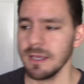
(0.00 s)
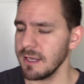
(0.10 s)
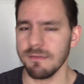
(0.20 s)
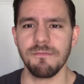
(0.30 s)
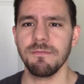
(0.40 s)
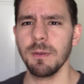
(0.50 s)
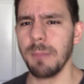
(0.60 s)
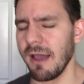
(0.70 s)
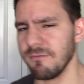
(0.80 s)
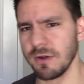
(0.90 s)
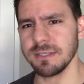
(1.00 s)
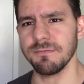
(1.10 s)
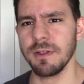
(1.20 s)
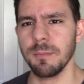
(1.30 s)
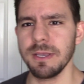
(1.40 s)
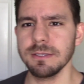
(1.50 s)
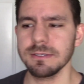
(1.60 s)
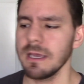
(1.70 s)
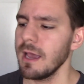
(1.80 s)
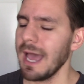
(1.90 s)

I have friends in Philippines.